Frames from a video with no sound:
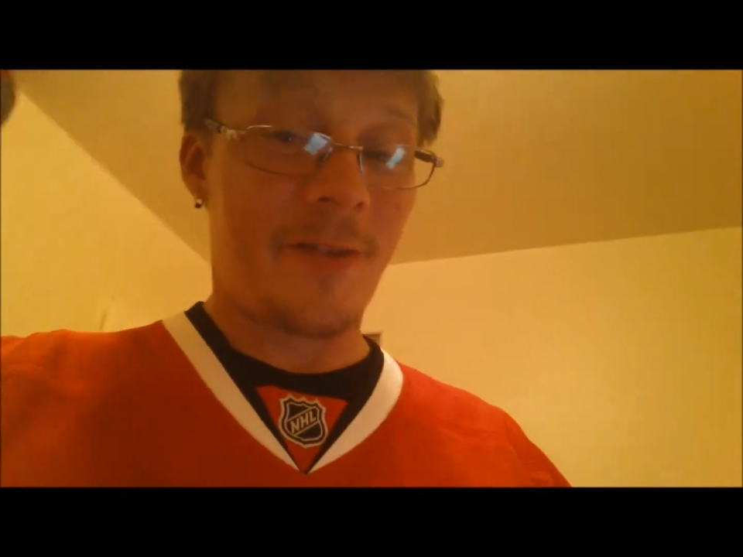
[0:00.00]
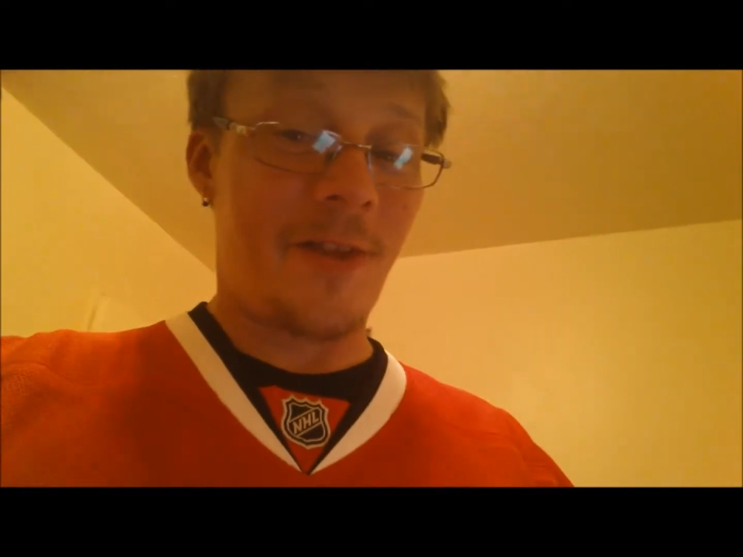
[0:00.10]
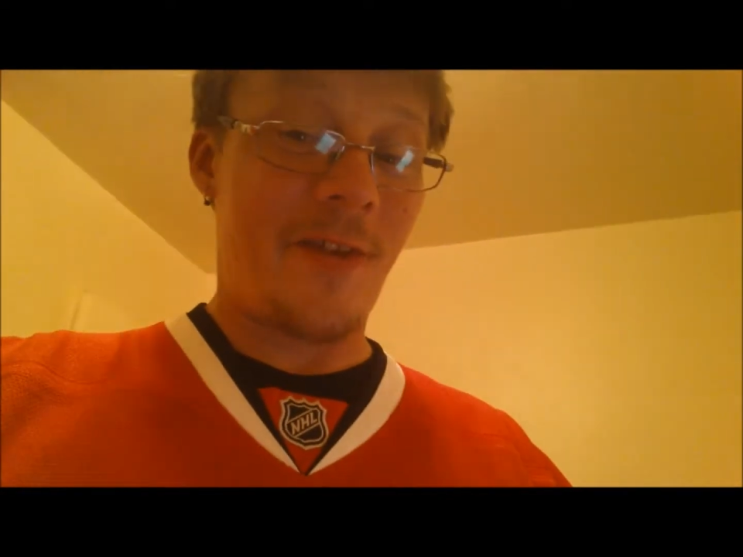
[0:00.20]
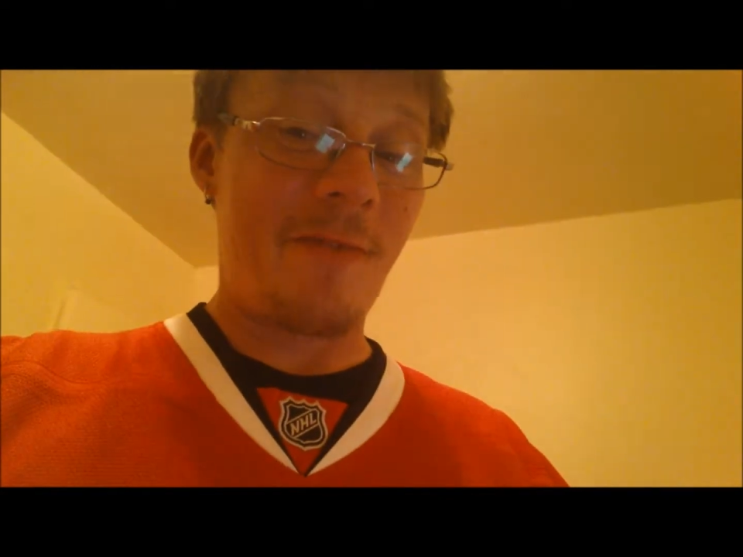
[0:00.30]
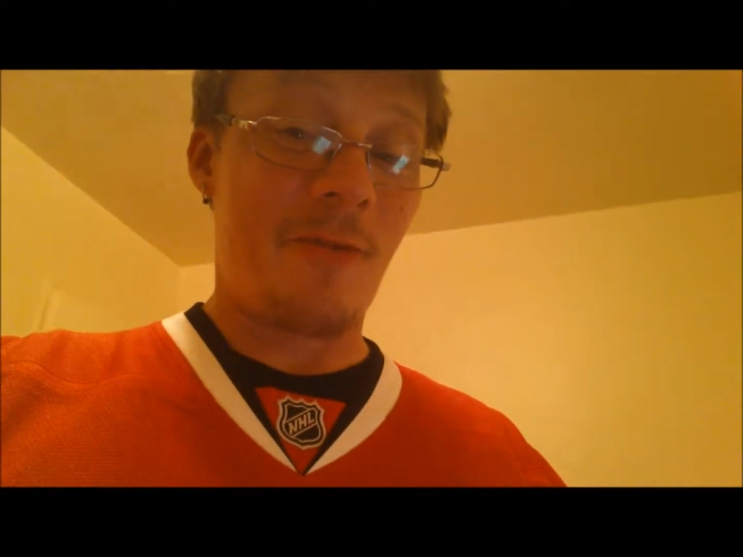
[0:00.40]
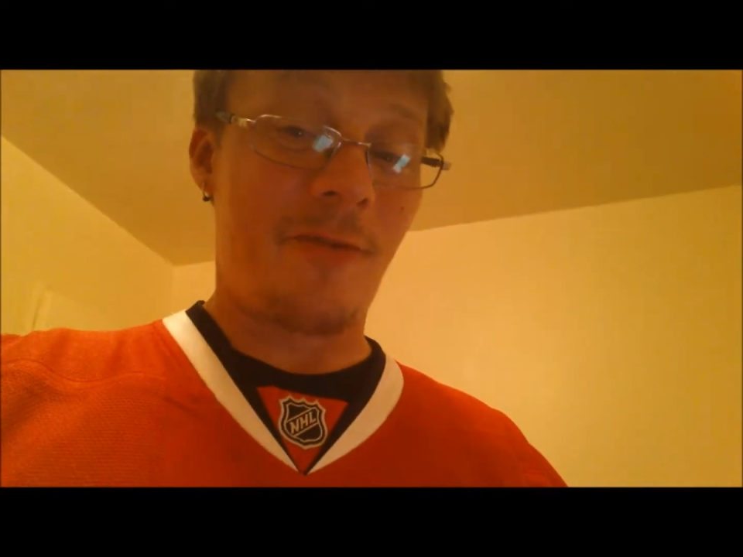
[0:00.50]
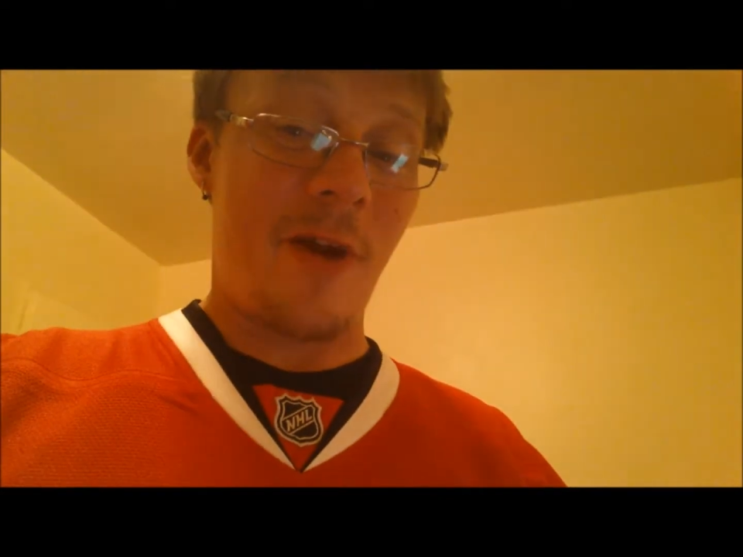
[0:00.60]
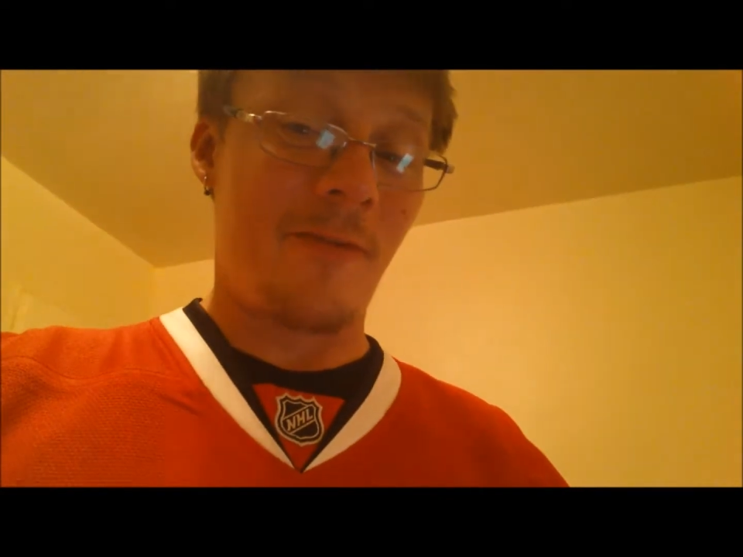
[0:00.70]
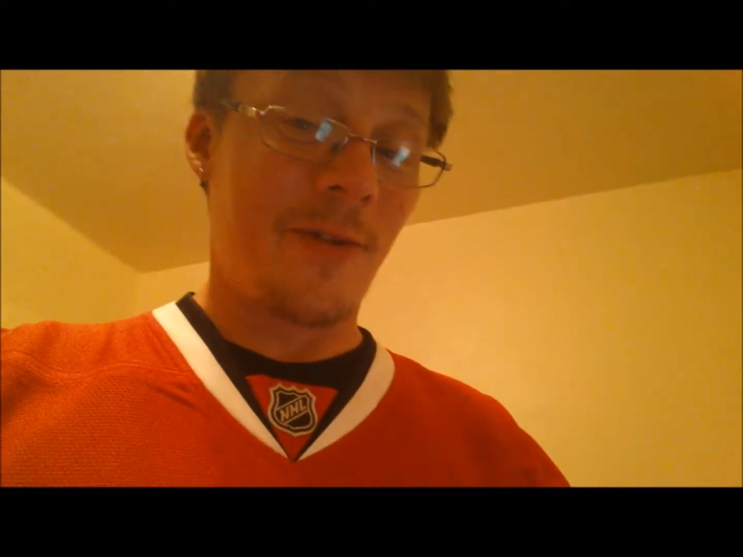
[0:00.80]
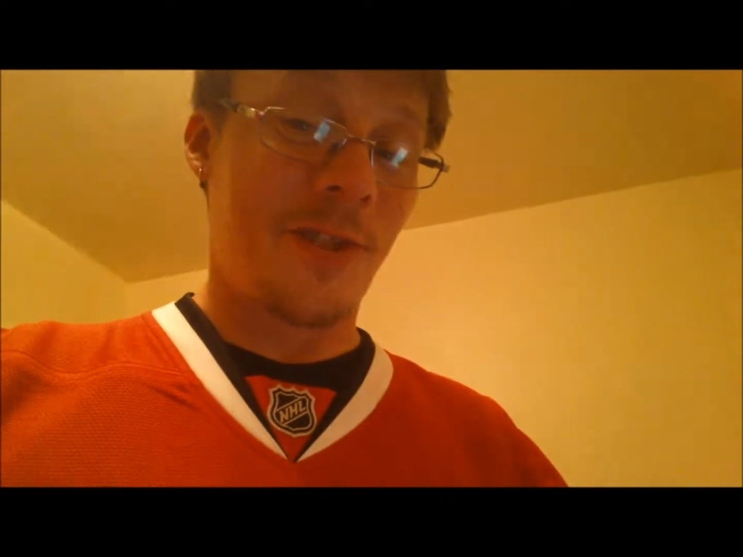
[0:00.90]
was the theme with
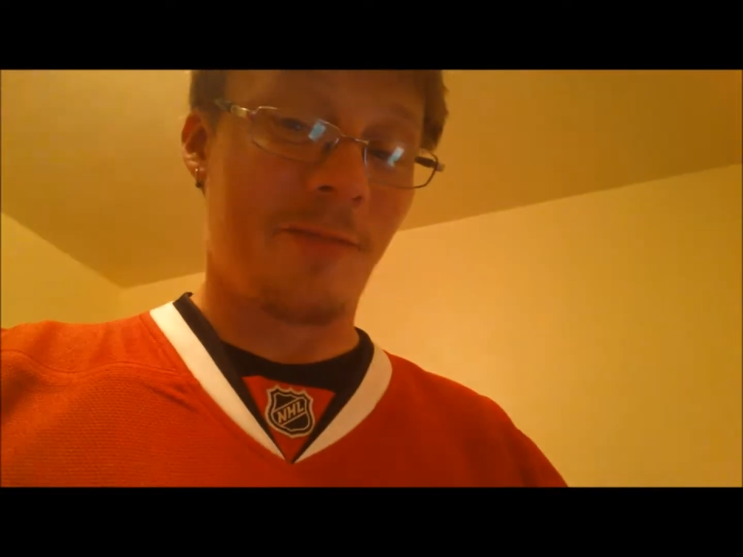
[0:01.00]
round 1.